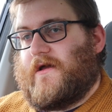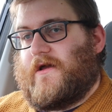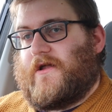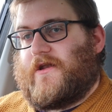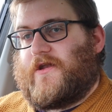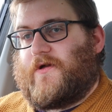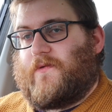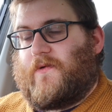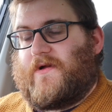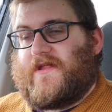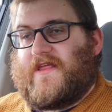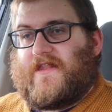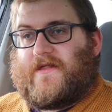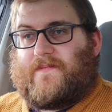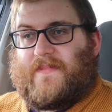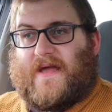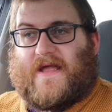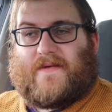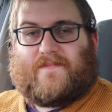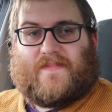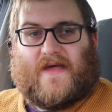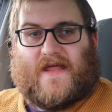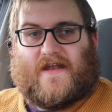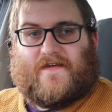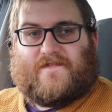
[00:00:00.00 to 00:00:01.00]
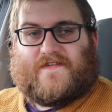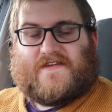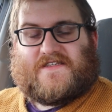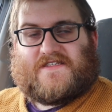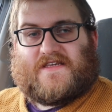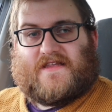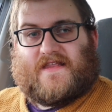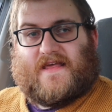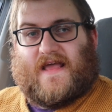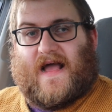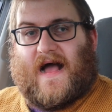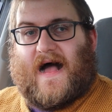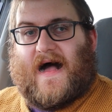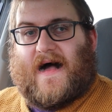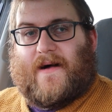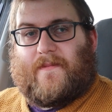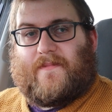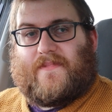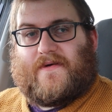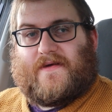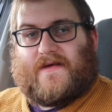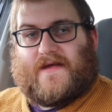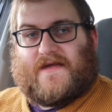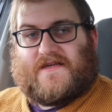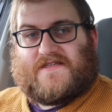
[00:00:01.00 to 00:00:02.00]
Now, one of the big benefits of the app
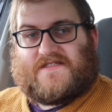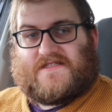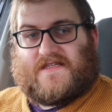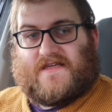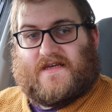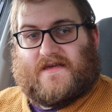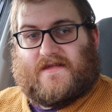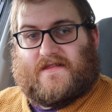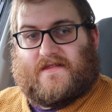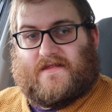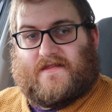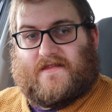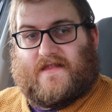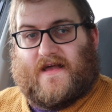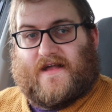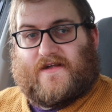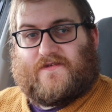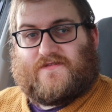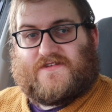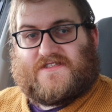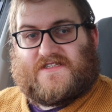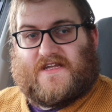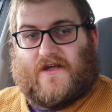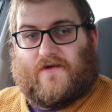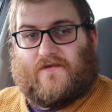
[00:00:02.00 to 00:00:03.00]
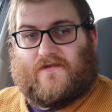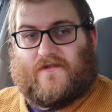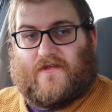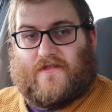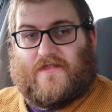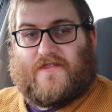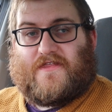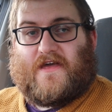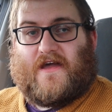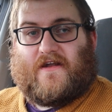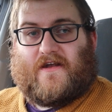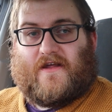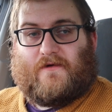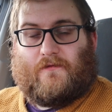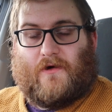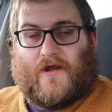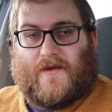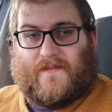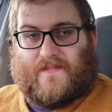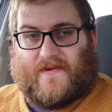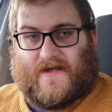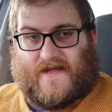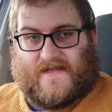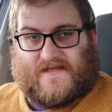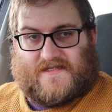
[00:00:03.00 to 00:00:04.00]
is that goes down to
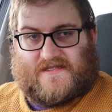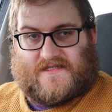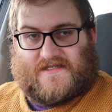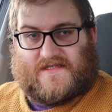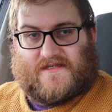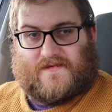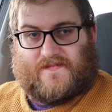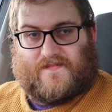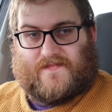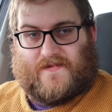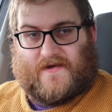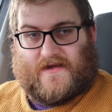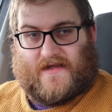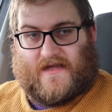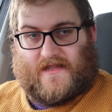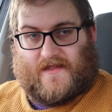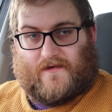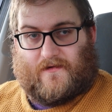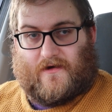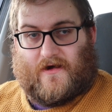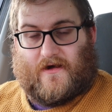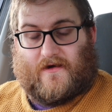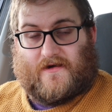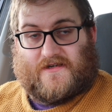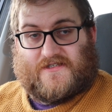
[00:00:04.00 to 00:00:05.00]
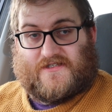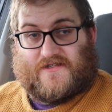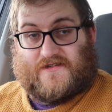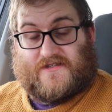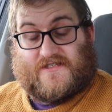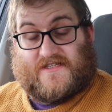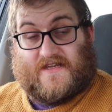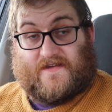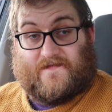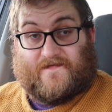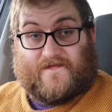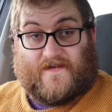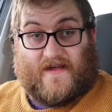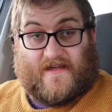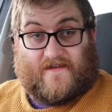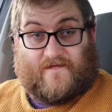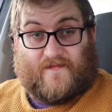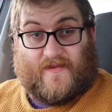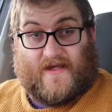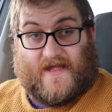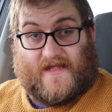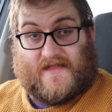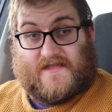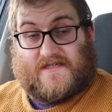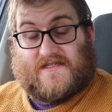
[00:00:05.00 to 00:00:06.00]
31 pence per kilowatt hour, so you save 5
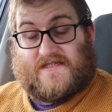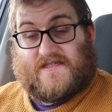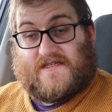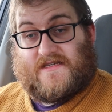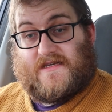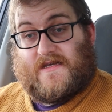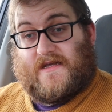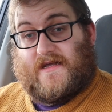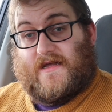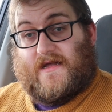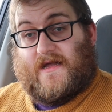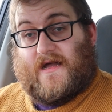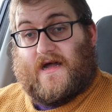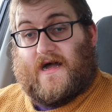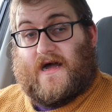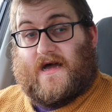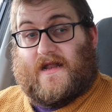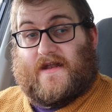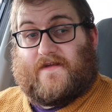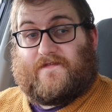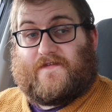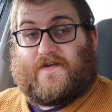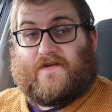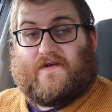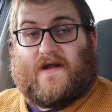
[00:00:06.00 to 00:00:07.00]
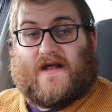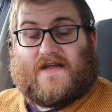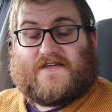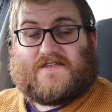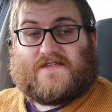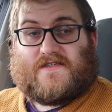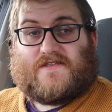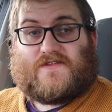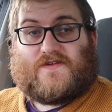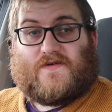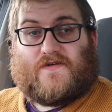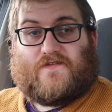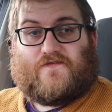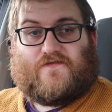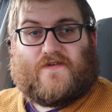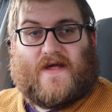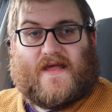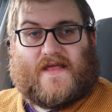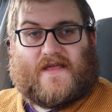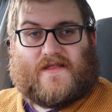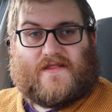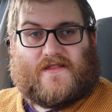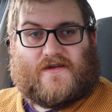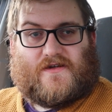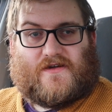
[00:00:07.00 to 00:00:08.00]
pence. And if you're actually doing
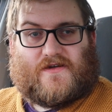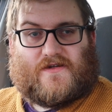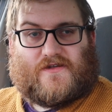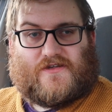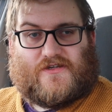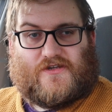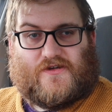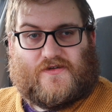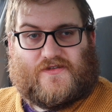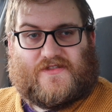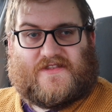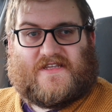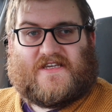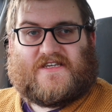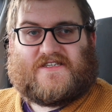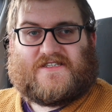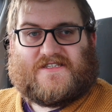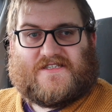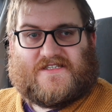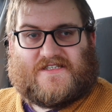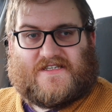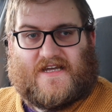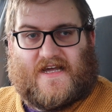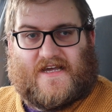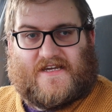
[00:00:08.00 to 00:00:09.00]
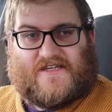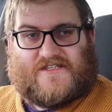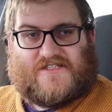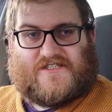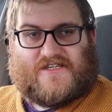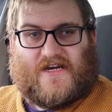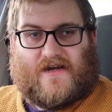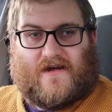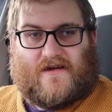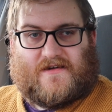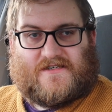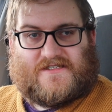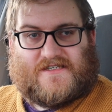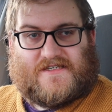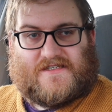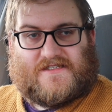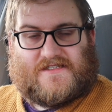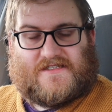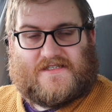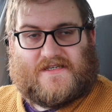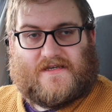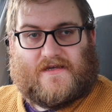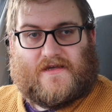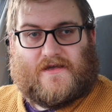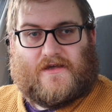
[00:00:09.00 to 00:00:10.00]
regular, you know, decent sized
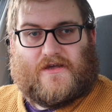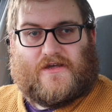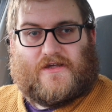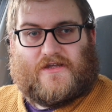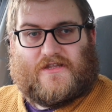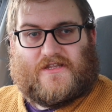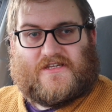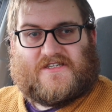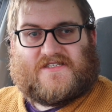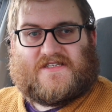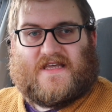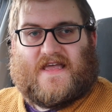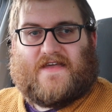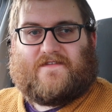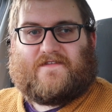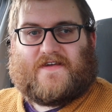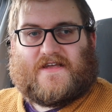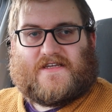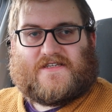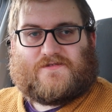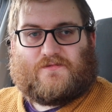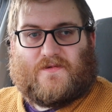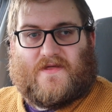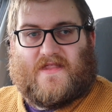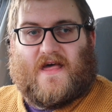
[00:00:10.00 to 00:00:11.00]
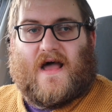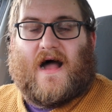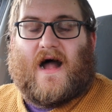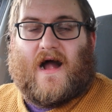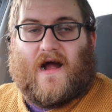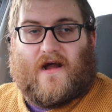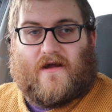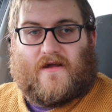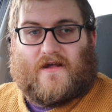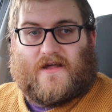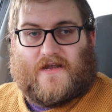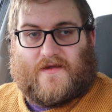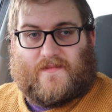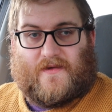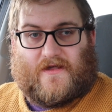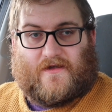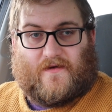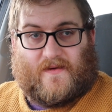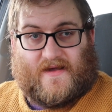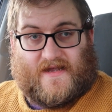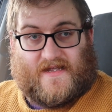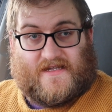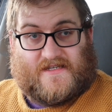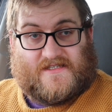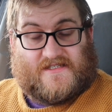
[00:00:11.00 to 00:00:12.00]
charges, the savings with that are going to be
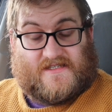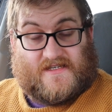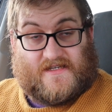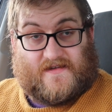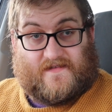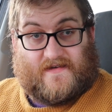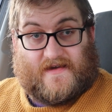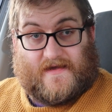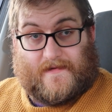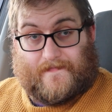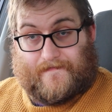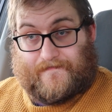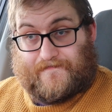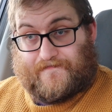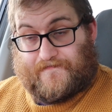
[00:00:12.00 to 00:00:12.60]
quite considerate.